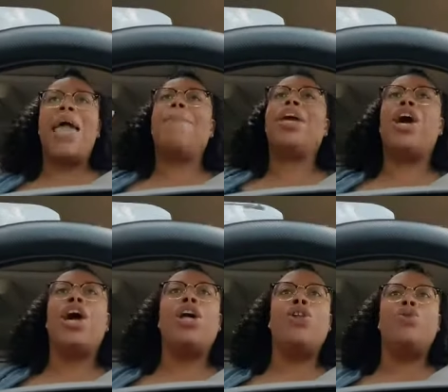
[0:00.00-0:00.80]
Baby
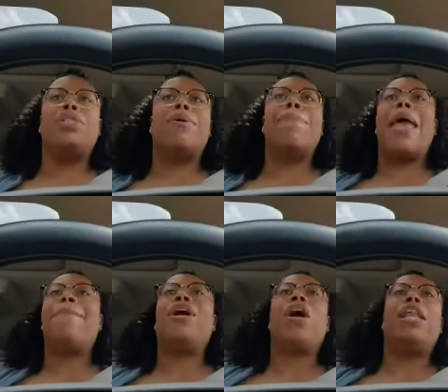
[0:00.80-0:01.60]
girl losing.
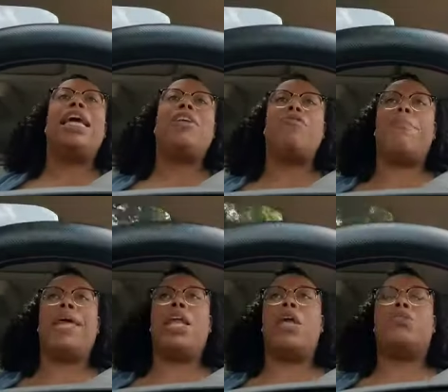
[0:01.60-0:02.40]
Baby girl ain't even
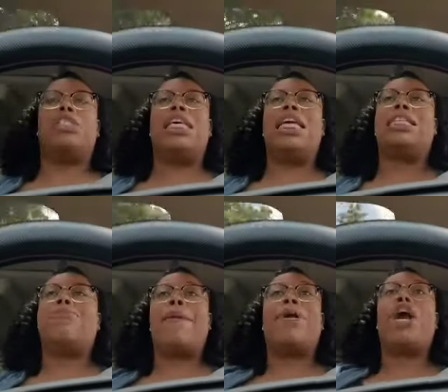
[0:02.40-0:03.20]
been in no scenes.
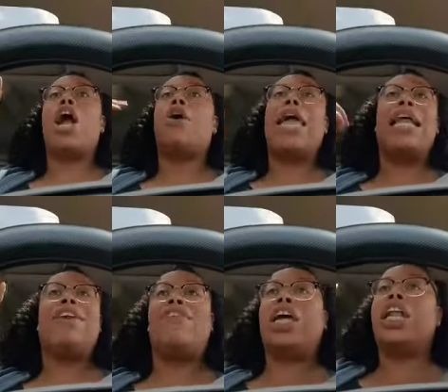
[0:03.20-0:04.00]
Baby girl can't
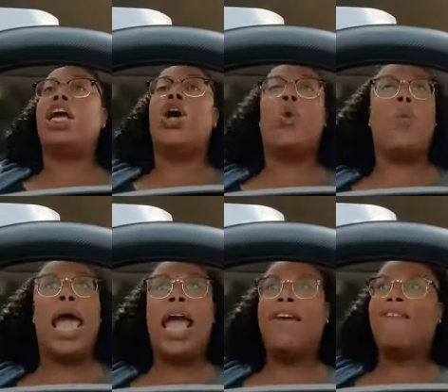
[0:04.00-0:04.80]
even get a good
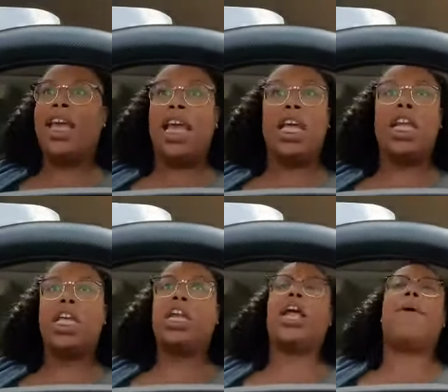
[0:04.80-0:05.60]
wave in.
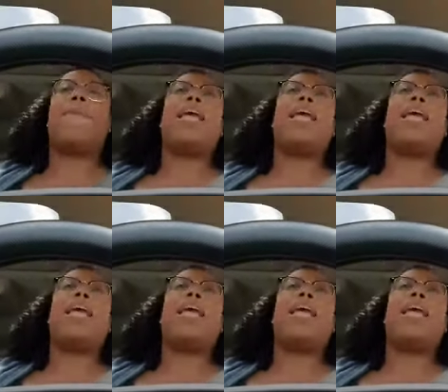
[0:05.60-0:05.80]
You know what I